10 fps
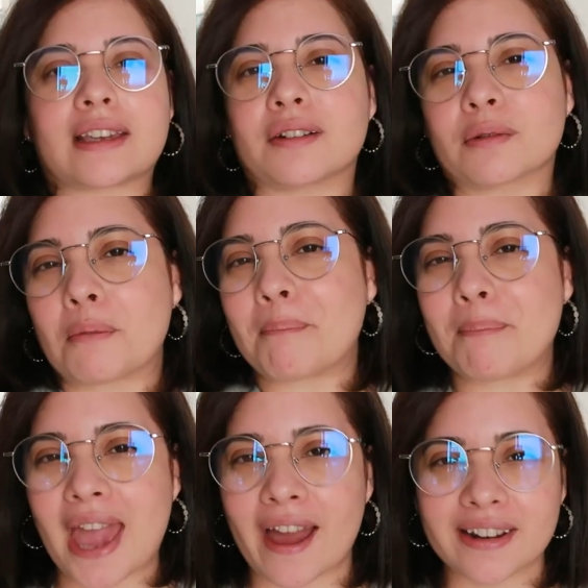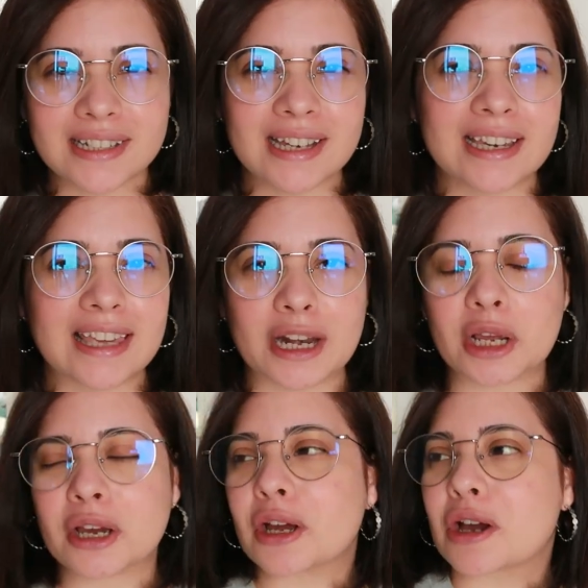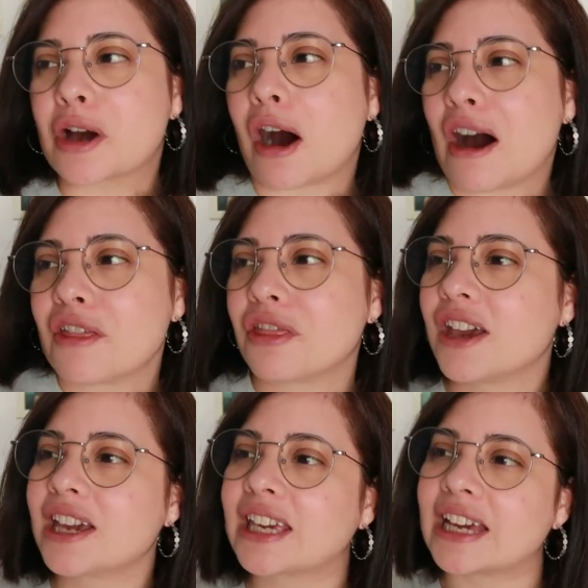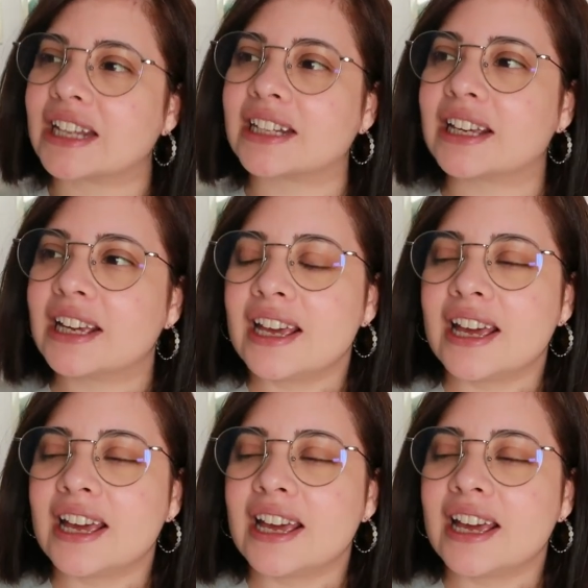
and romantic and gothic and